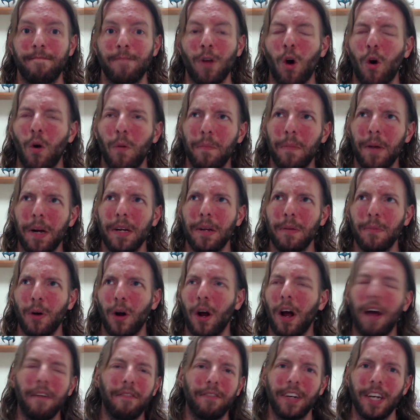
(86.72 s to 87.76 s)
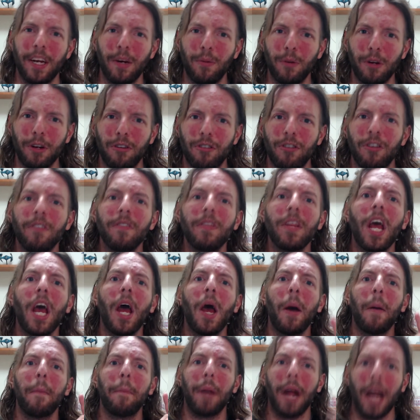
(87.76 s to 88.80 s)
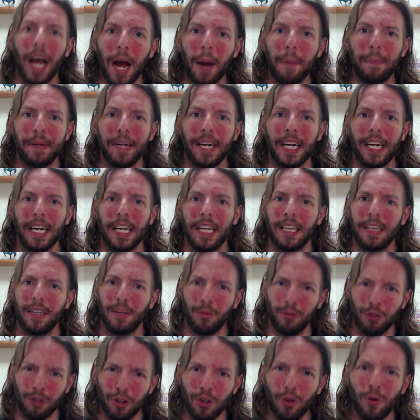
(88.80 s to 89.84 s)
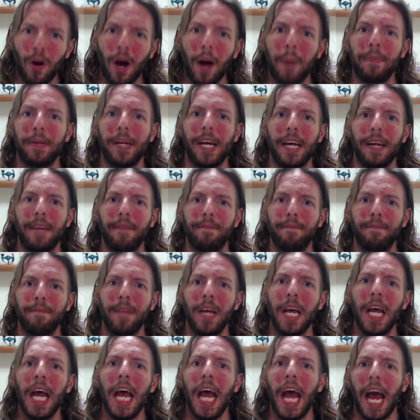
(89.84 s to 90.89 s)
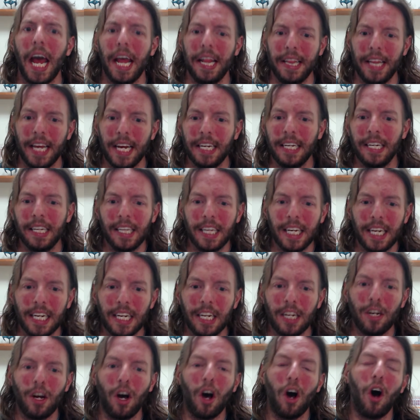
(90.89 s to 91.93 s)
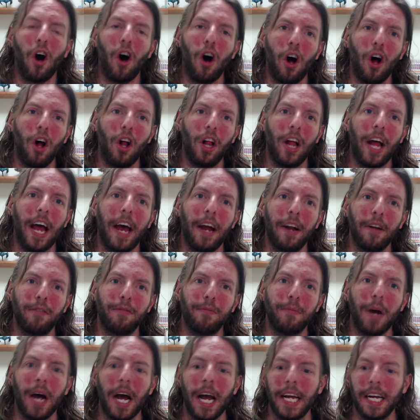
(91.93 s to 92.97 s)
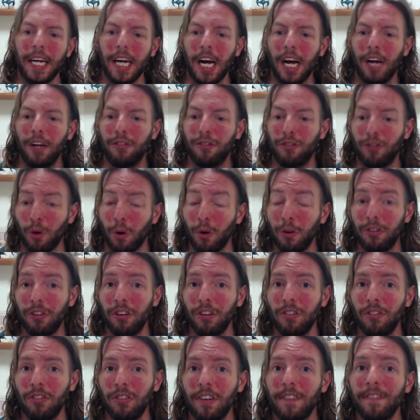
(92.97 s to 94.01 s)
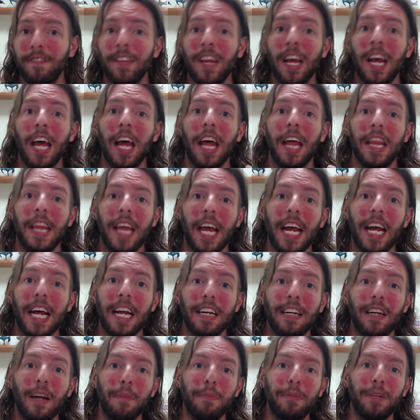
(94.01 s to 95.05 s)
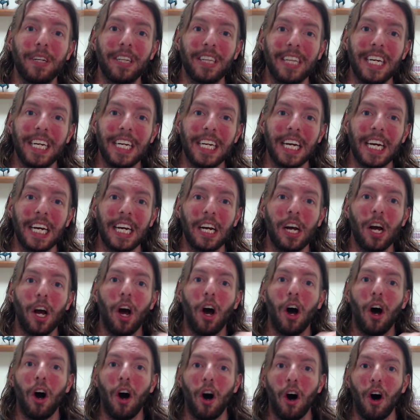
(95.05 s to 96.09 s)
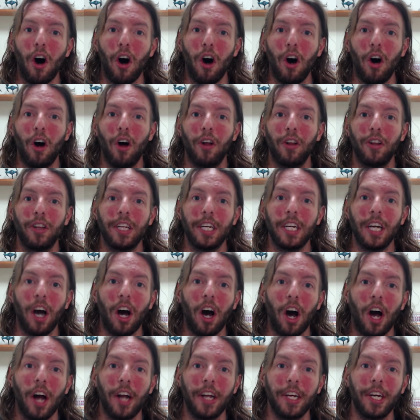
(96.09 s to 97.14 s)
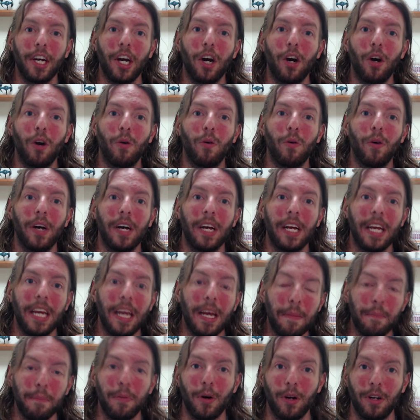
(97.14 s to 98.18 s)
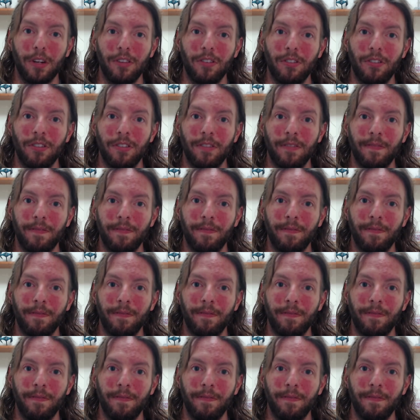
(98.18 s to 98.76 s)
or Monday morning, I forget which, but I updated it. There was a new update and they deleted all out of my sources. They ended up deleting all the audio inputs.